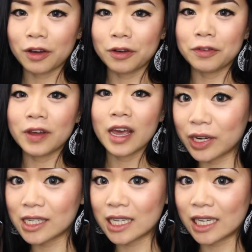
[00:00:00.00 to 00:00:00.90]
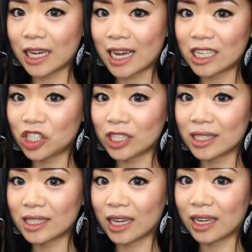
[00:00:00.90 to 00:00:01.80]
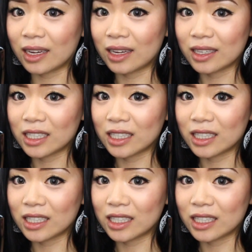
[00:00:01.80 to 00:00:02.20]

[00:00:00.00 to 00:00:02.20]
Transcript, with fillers: of green tea and ginseng